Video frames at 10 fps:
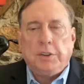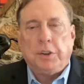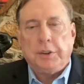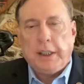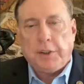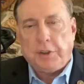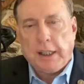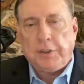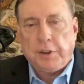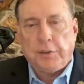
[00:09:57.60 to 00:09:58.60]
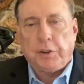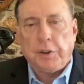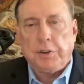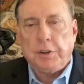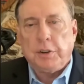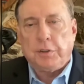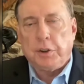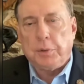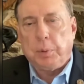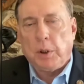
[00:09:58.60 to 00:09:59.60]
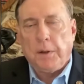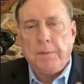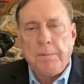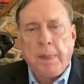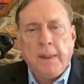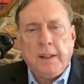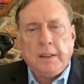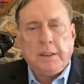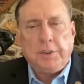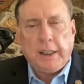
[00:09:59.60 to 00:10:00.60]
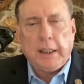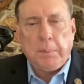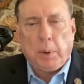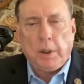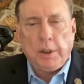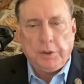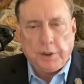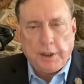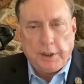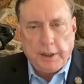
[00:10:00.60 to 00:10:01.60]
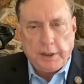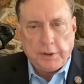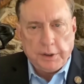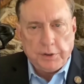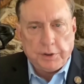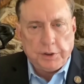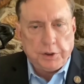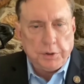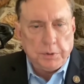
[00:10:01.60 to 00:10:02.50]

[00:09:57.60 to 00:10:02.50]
So yes, that's the first part. The second part is, I think there is, as